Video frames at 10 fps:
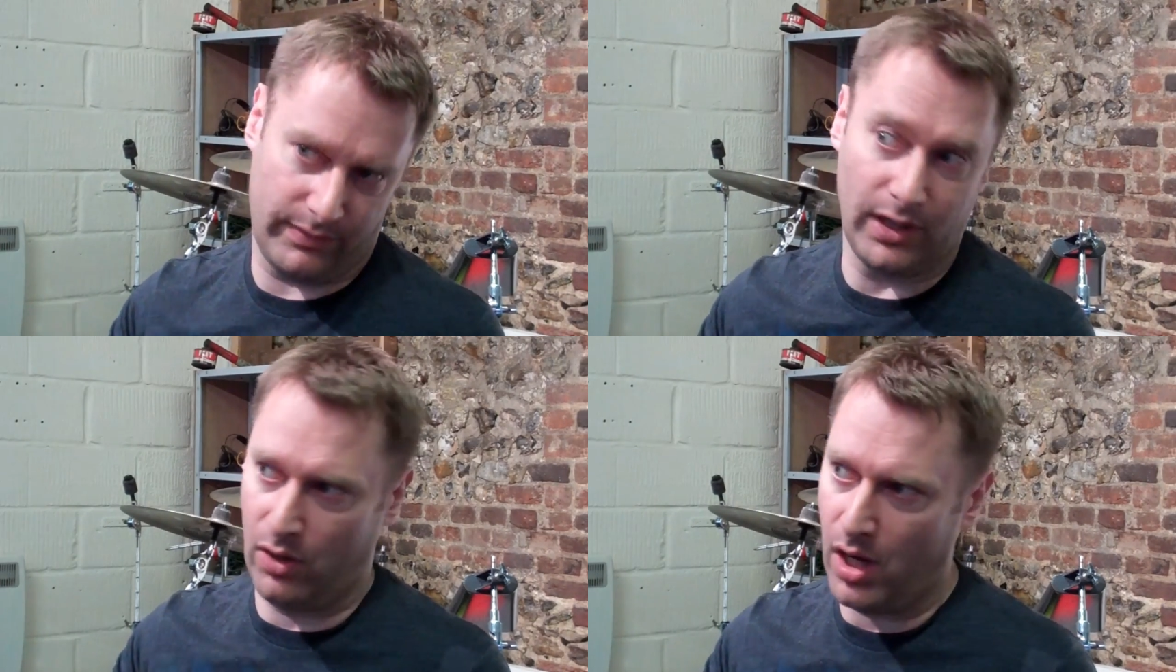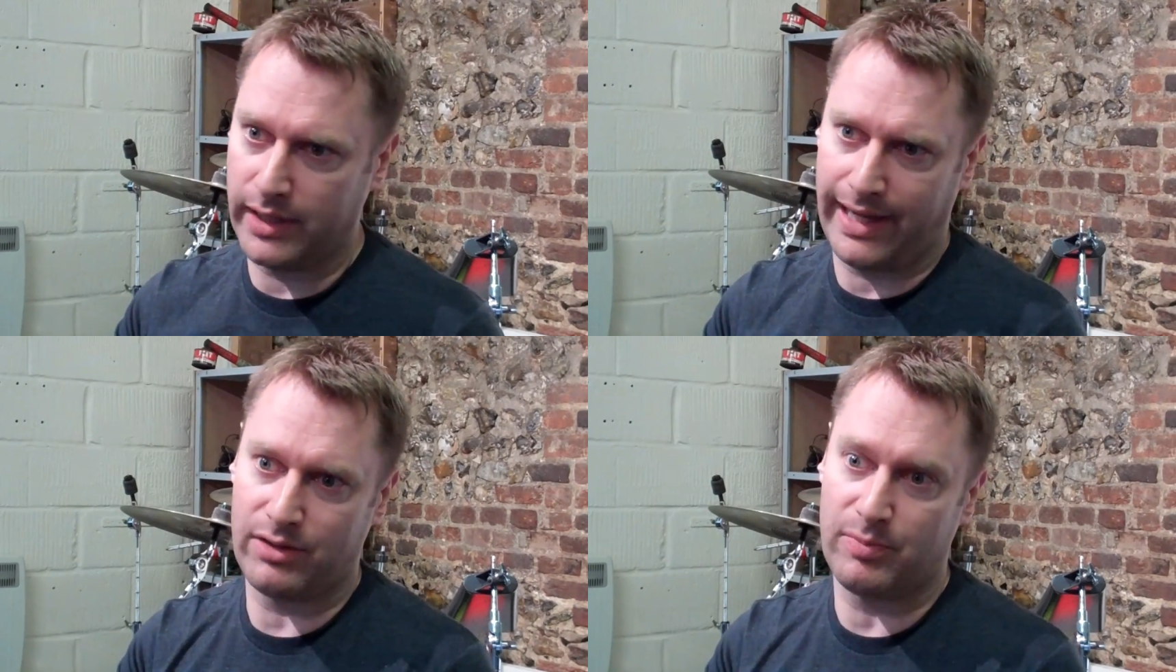
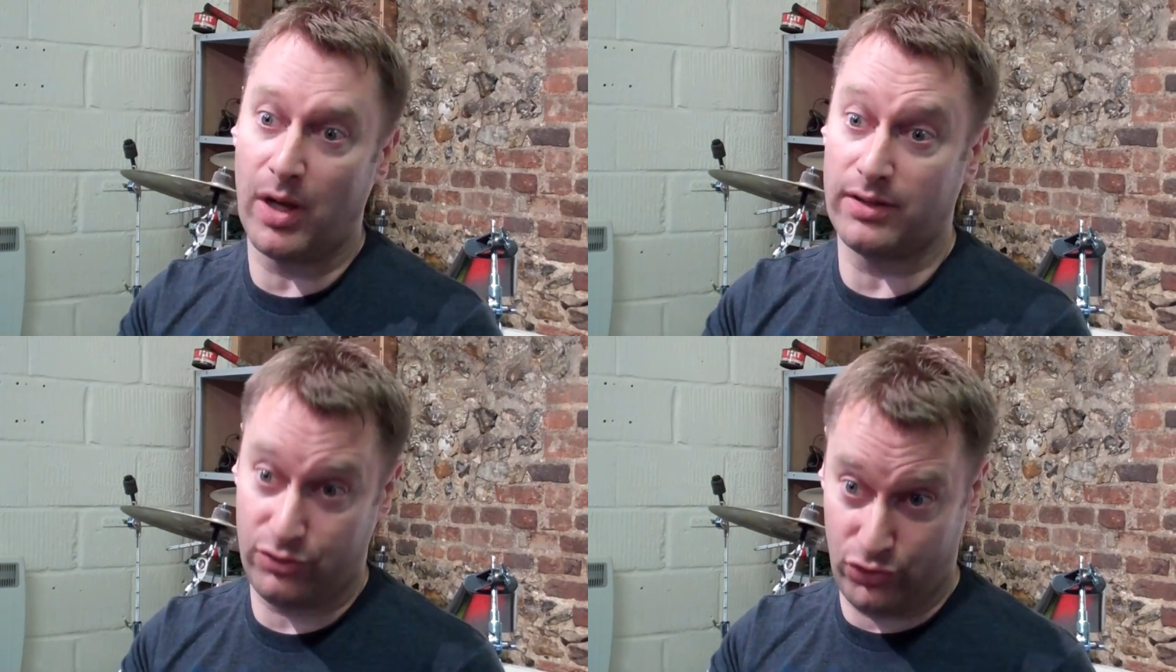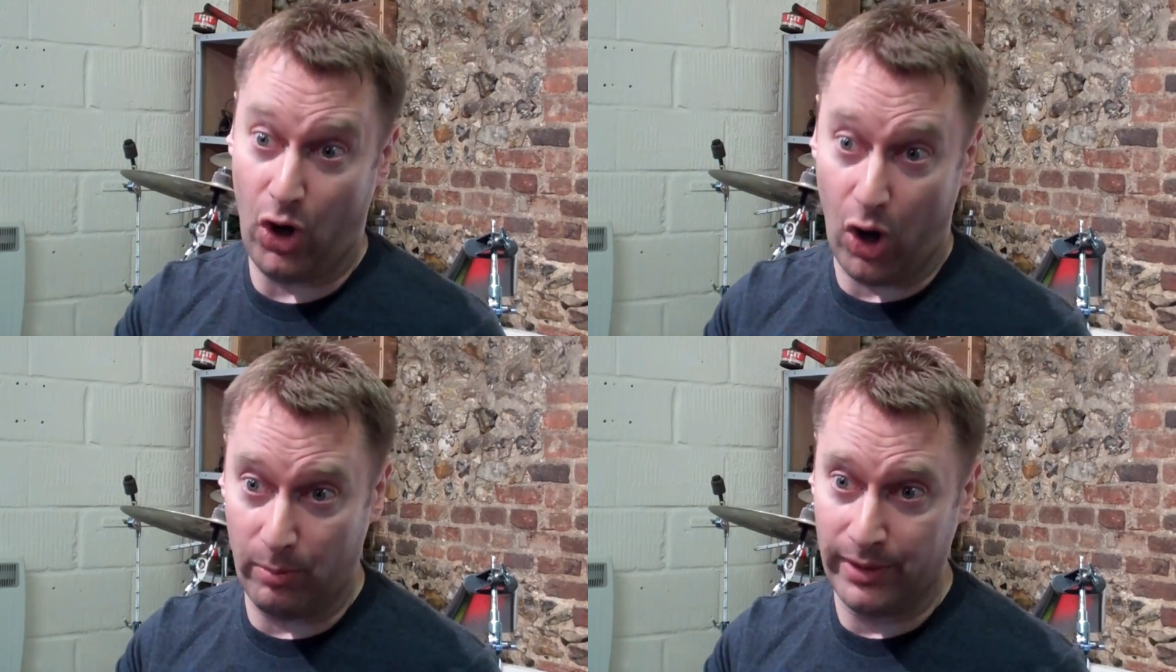our counterparts'
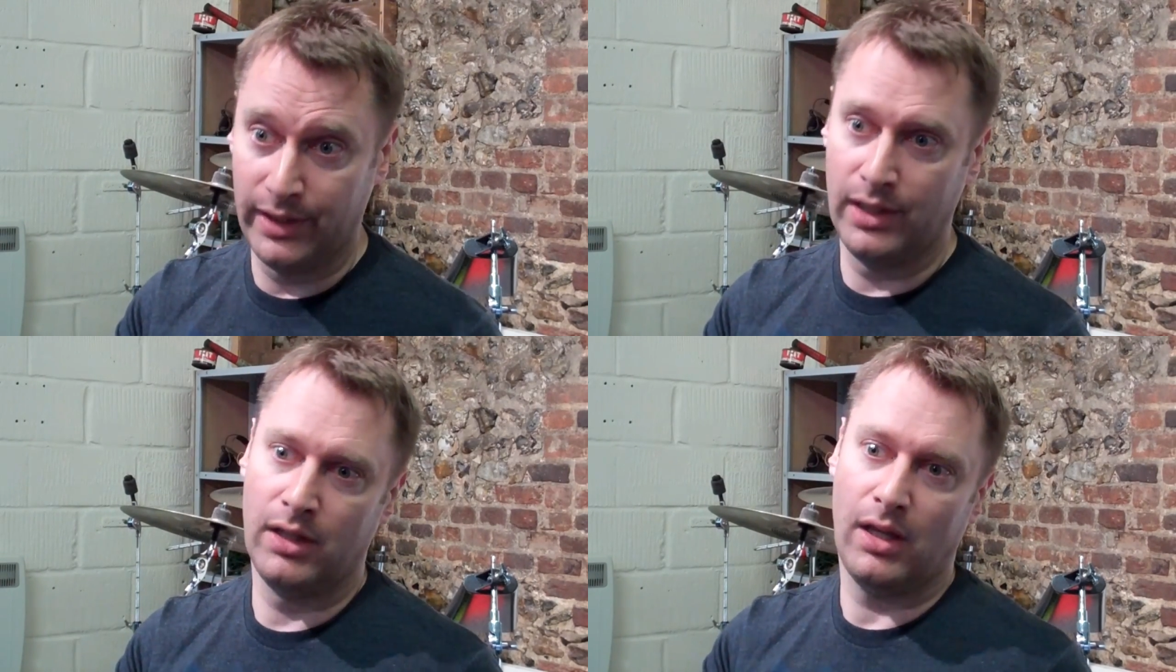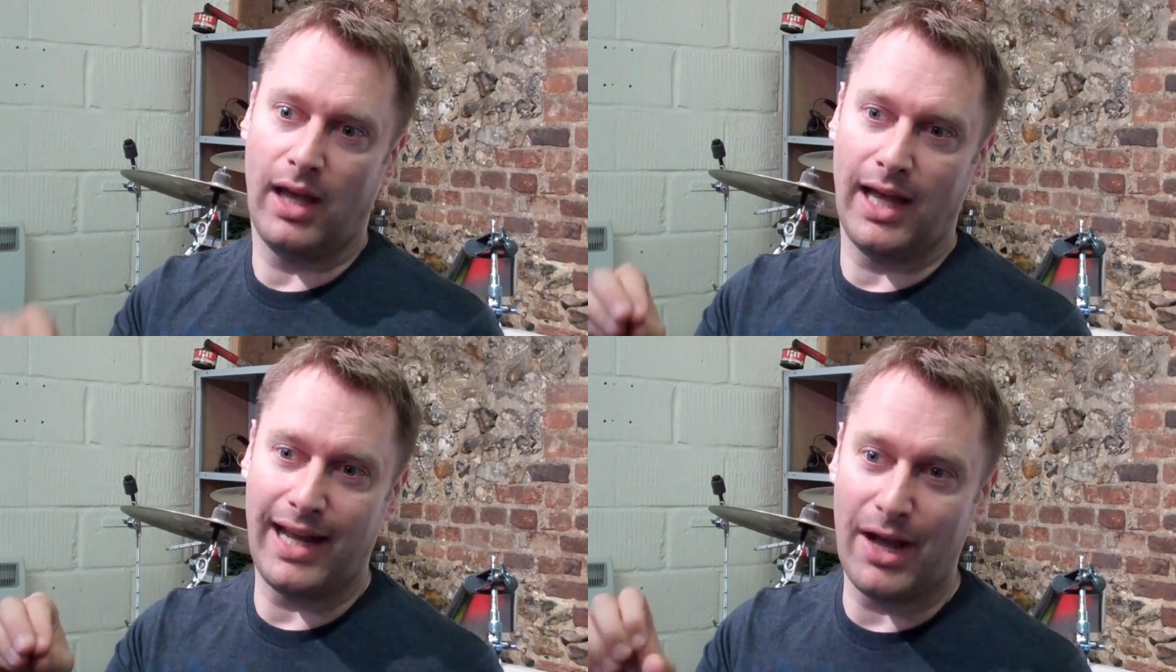job
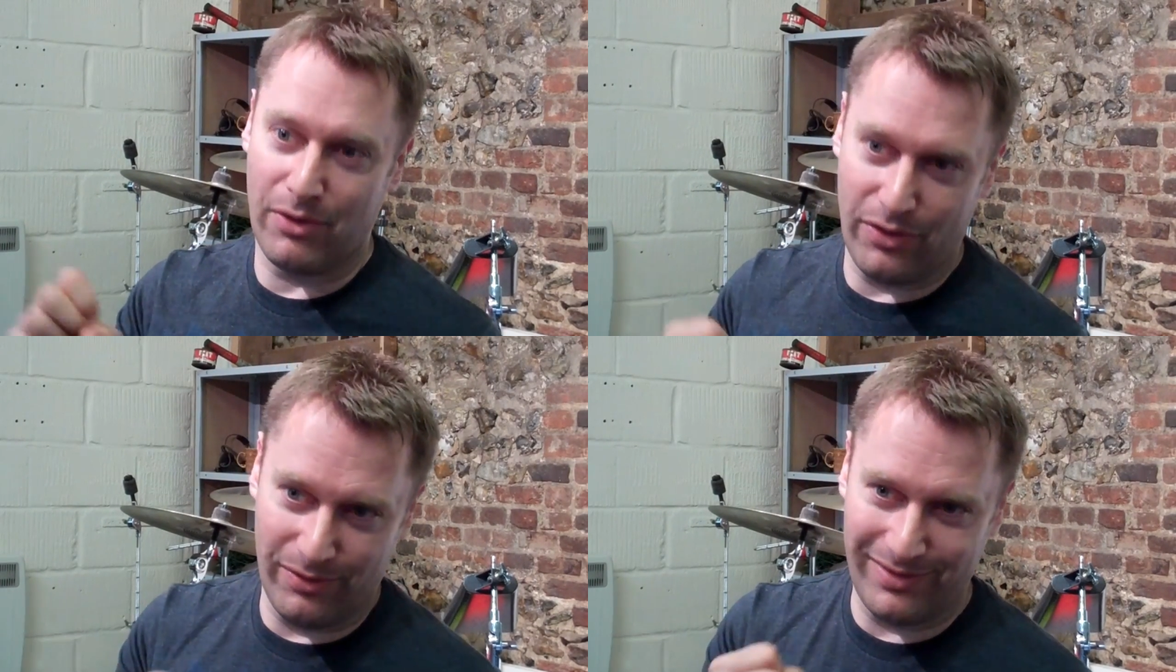and how